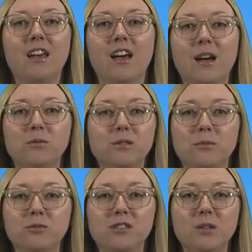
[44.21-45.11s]
I was
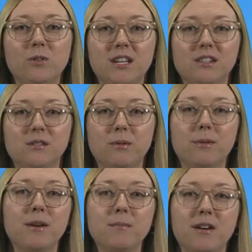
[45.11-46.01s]
mostly raised by
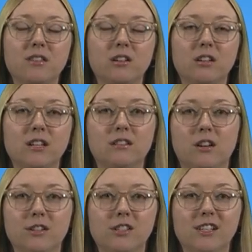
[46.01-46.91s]
my mother and
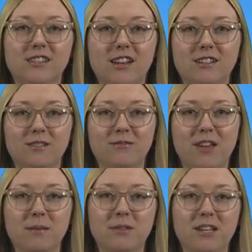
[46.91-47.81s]
large extended
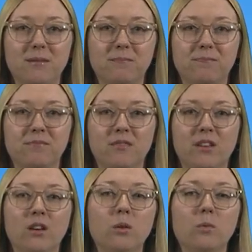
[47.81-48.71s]
family.
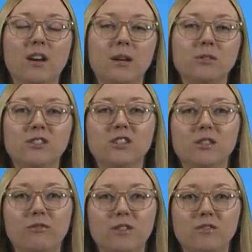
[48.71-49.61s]
When I was
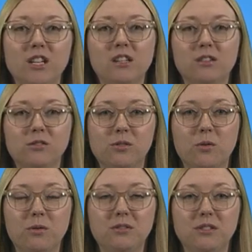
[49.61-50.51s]
just 15 years
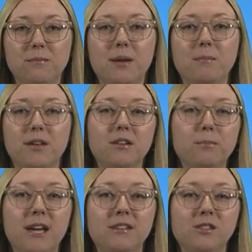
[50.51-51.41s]
old, my mother
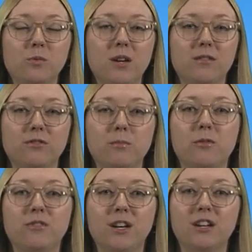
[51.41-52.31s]
passed away from
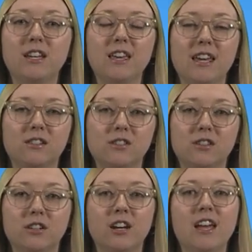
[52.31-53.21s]
ovarian
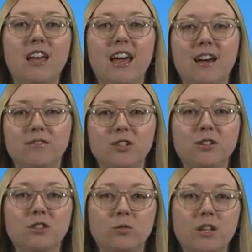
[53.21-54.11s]
cancer after a
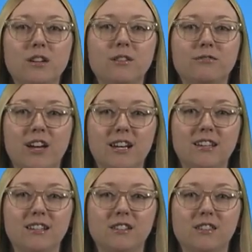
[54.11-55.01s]
three year fight
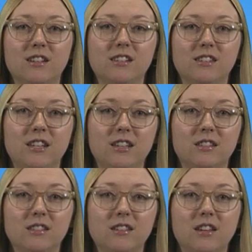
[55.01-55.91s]
against the
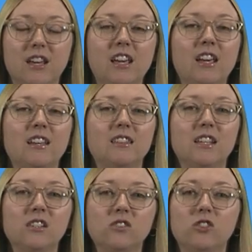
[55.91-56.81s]
disease.
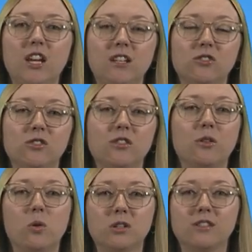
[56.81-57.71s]
This changed the
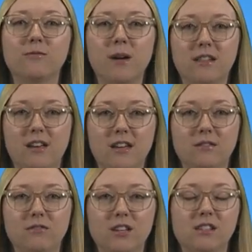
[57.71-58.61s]
course of my
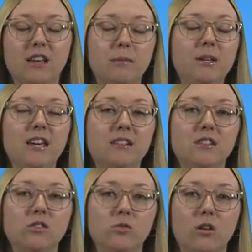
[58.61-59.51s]
life as I began to
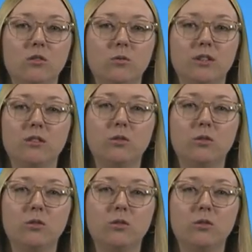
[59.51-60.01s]
struggle with